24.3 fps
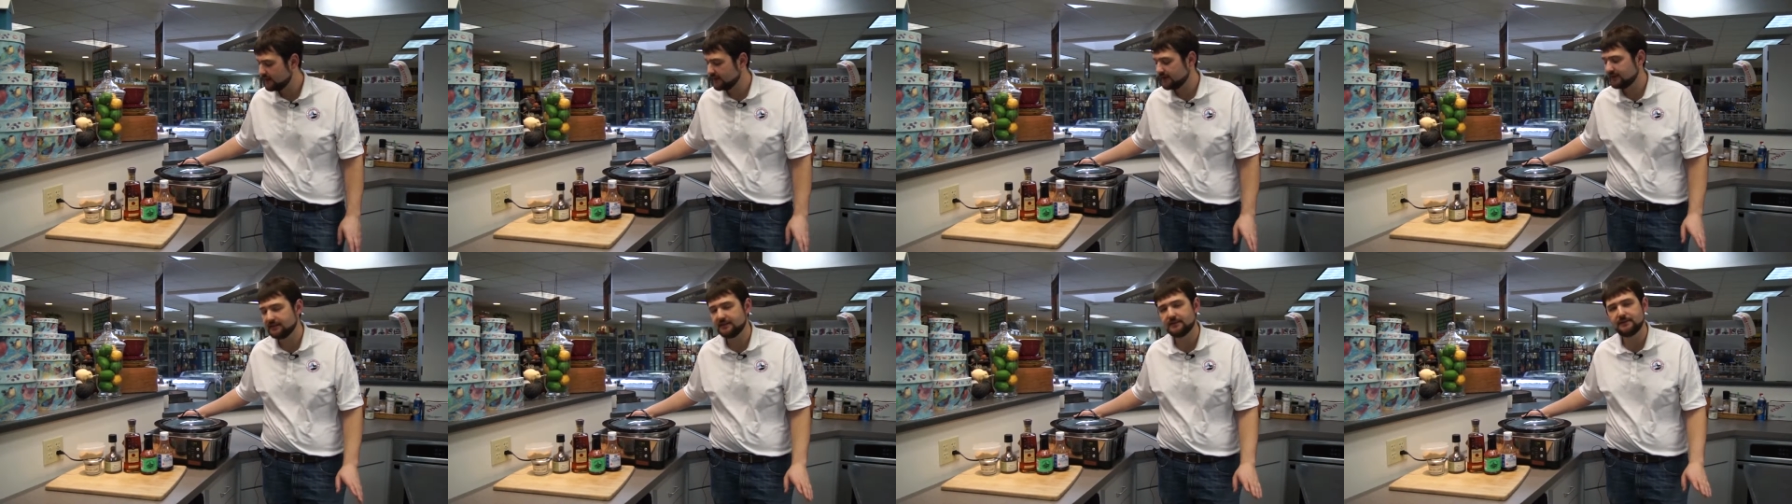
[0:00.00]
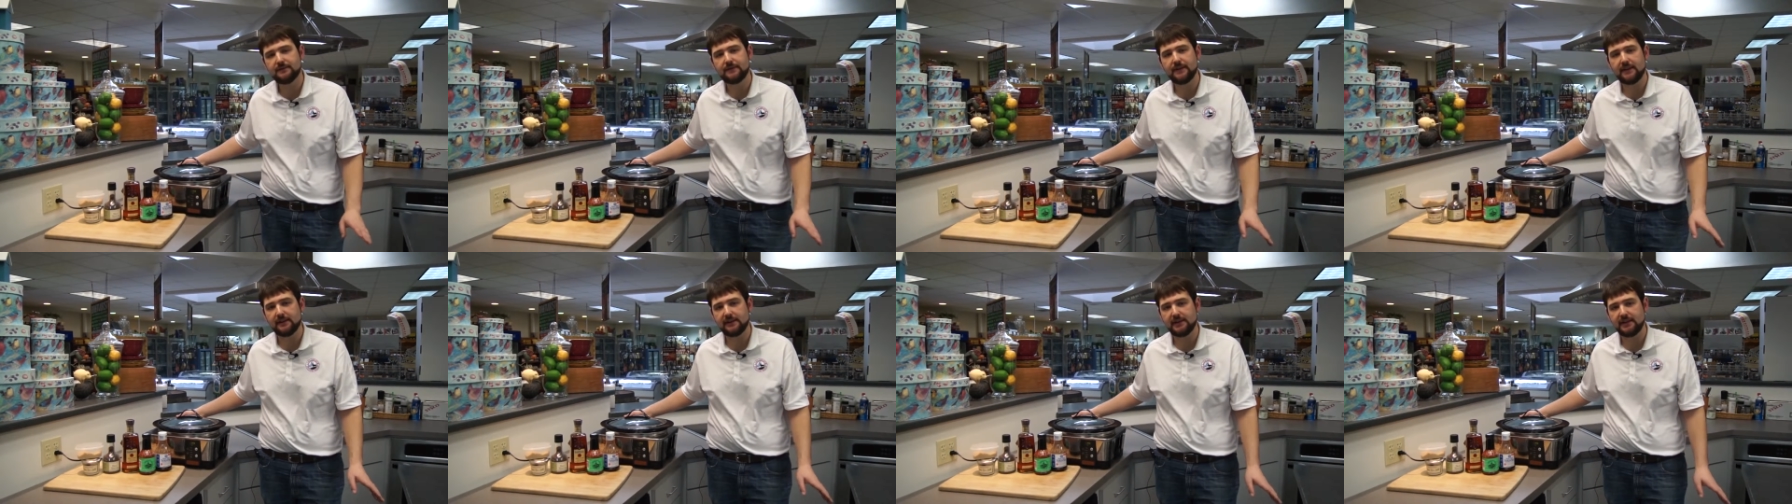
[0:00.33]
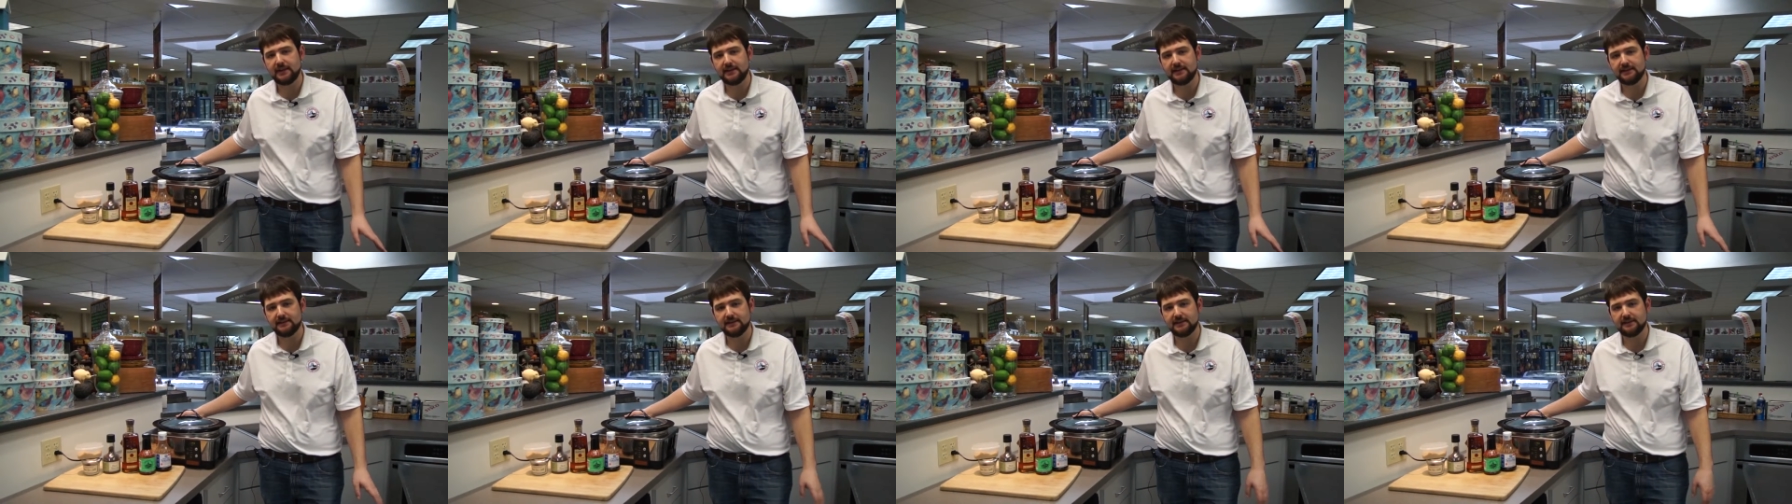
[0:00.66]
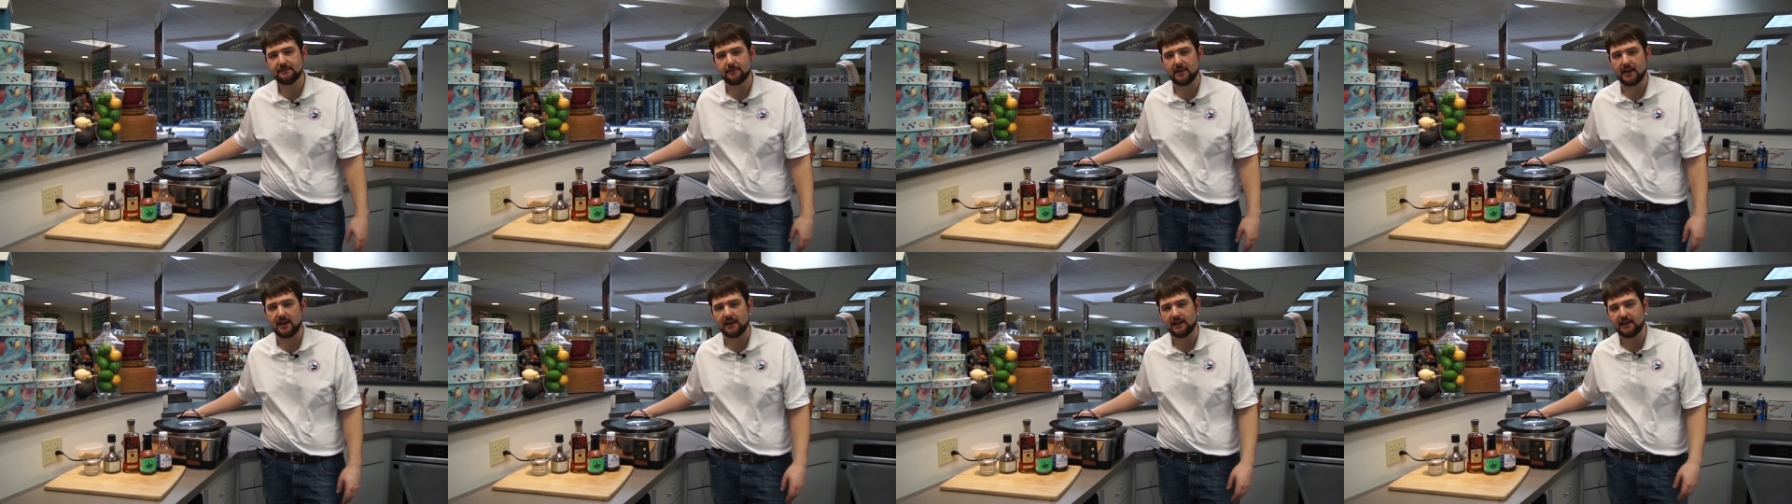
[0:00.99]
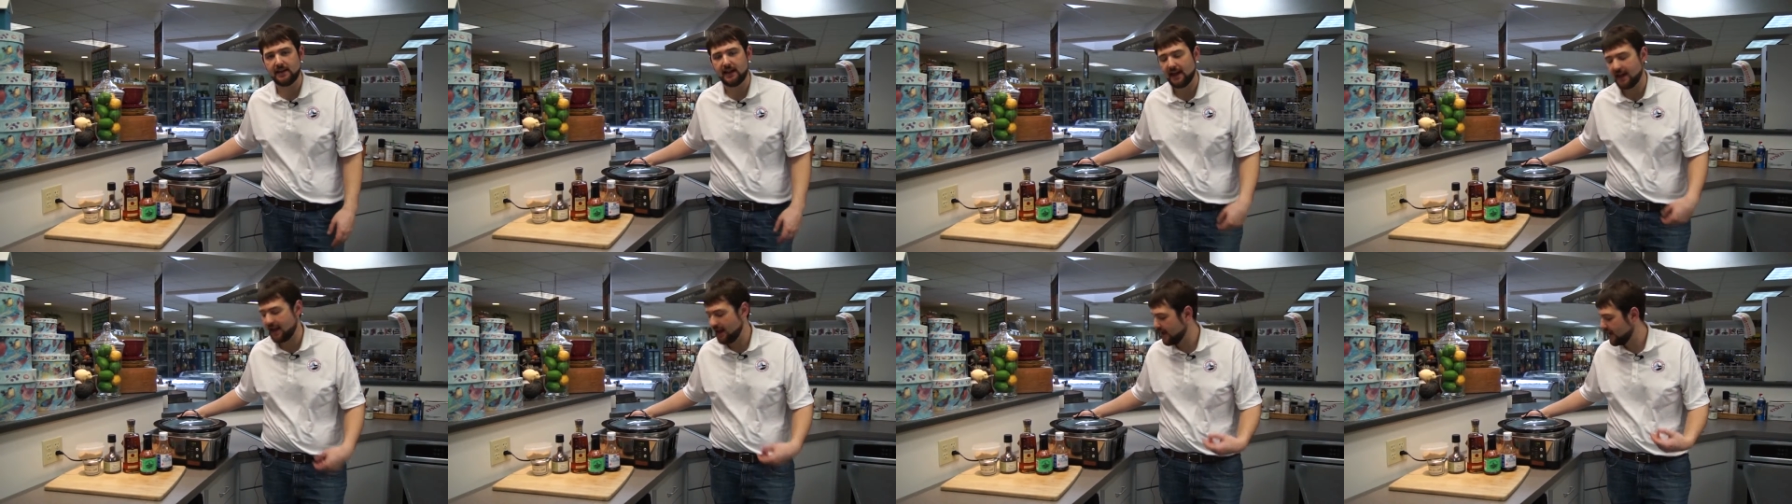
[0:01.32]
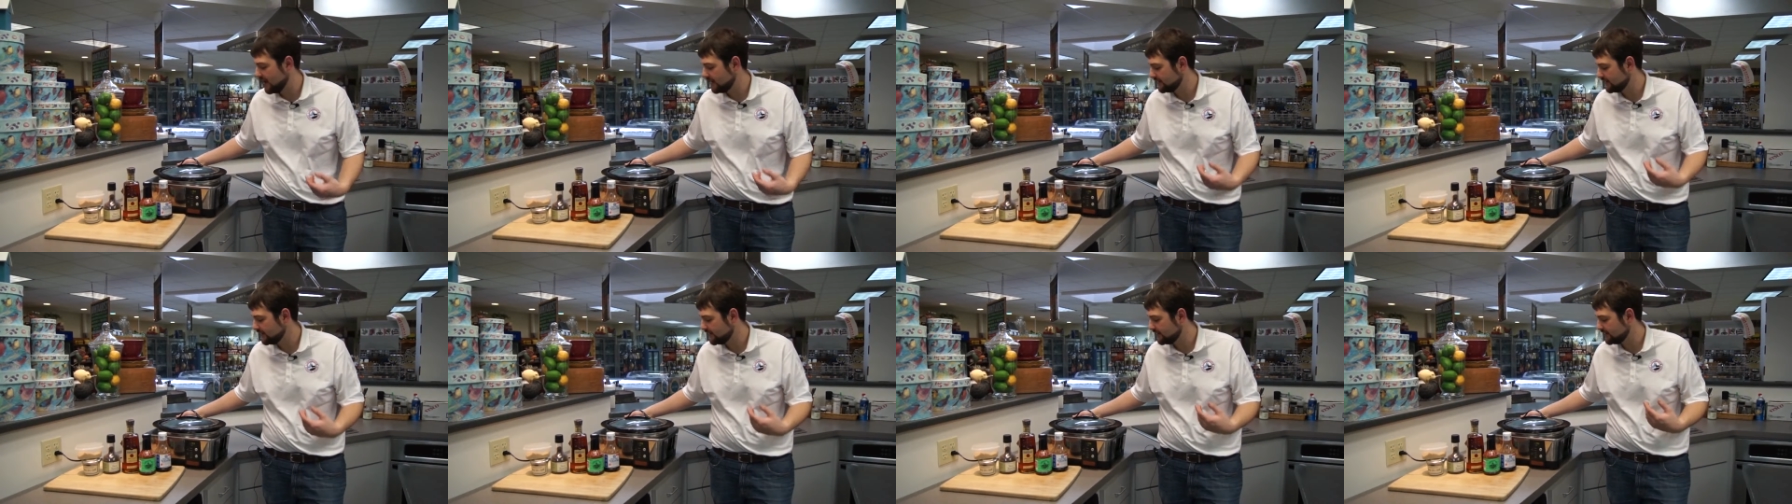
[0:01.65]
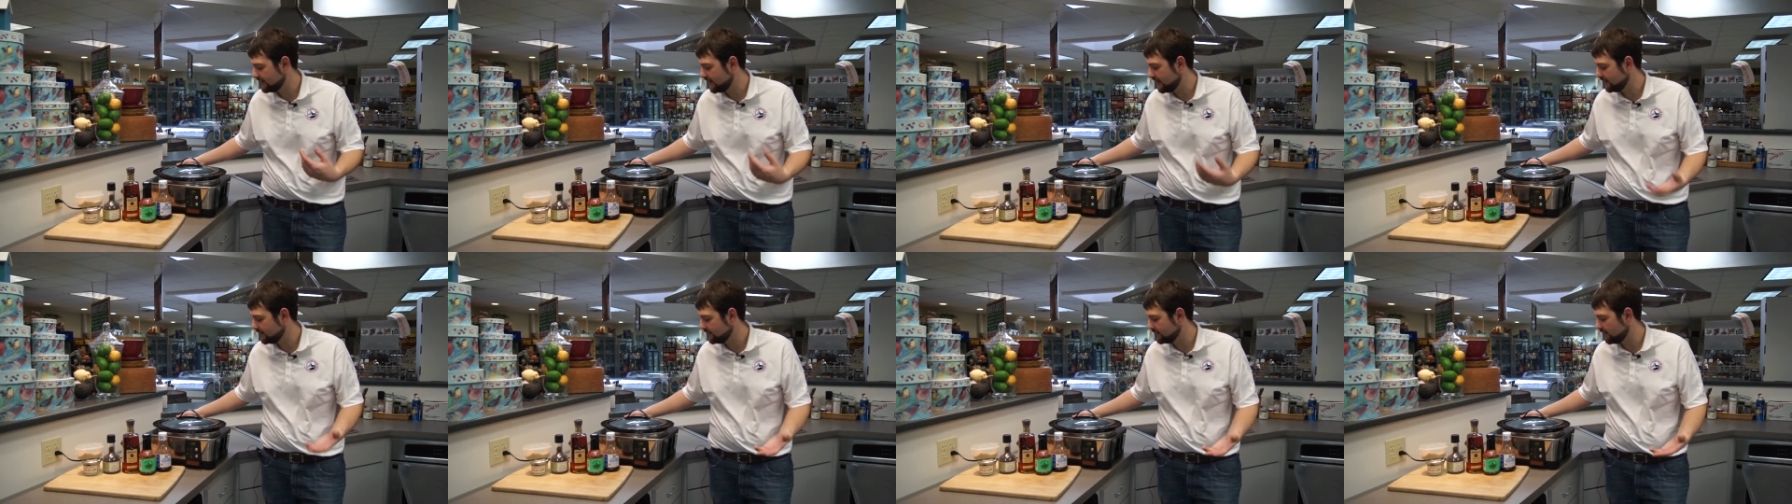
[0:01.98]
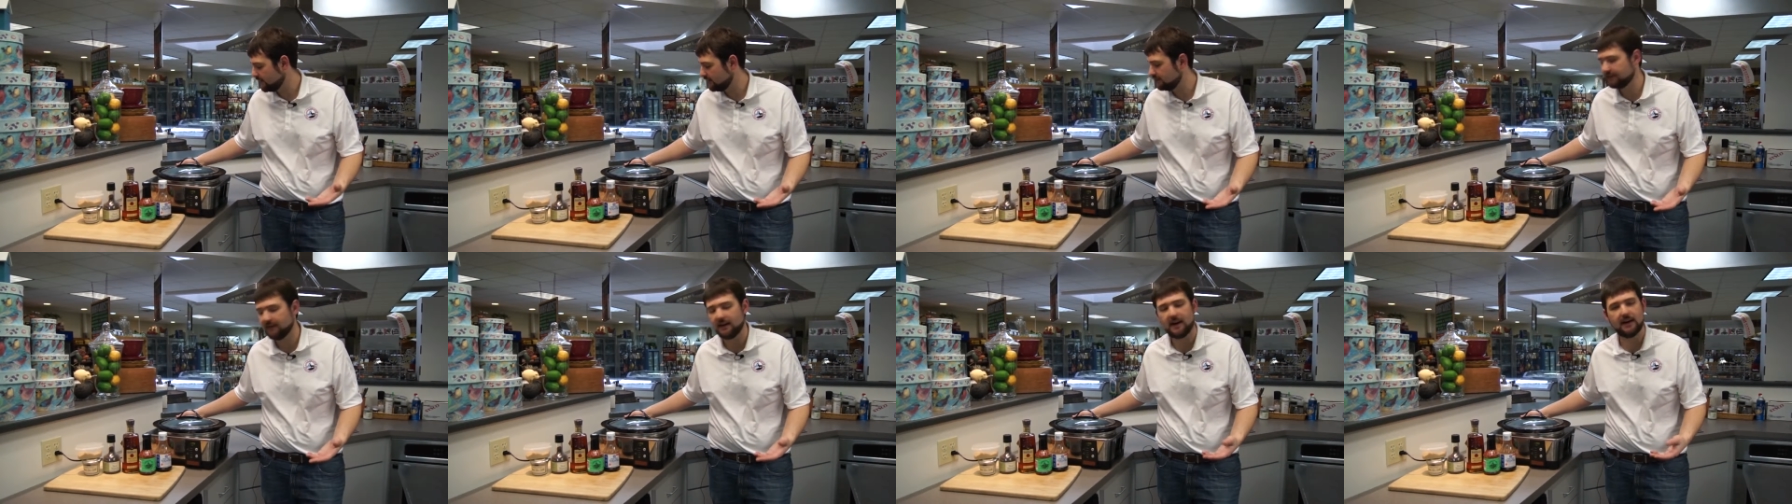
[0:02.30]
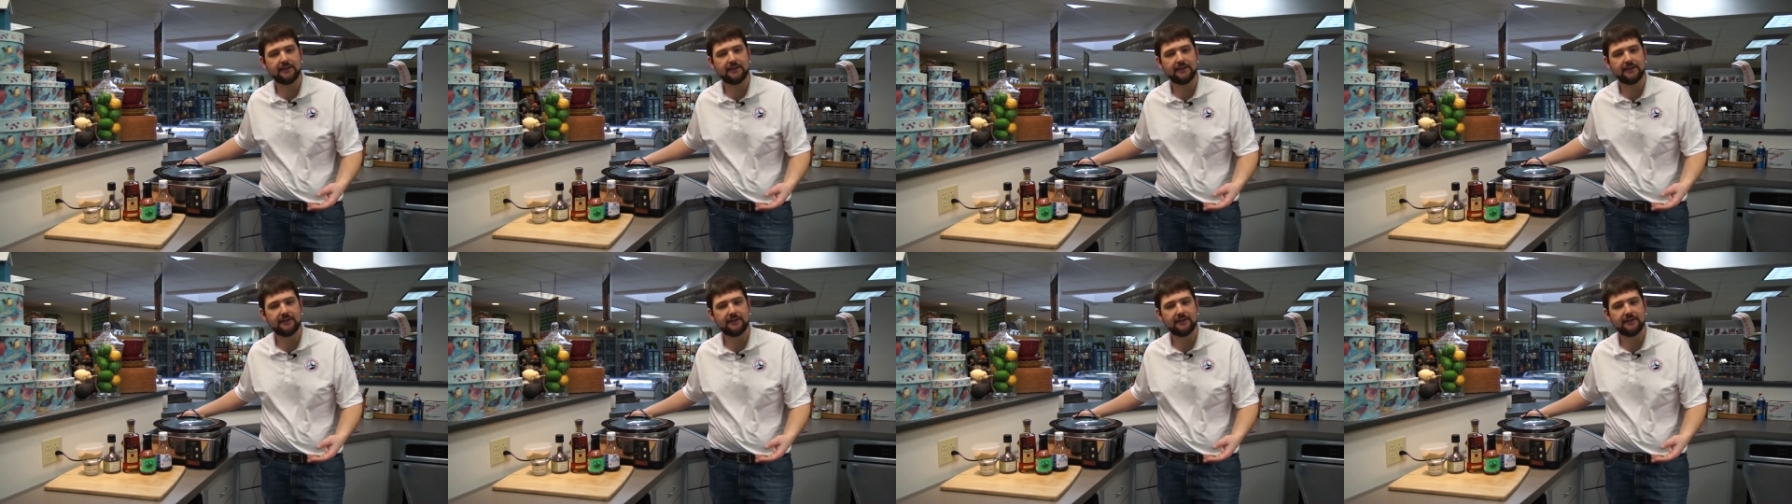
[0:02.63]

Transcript: This is very easy to make, and it takes off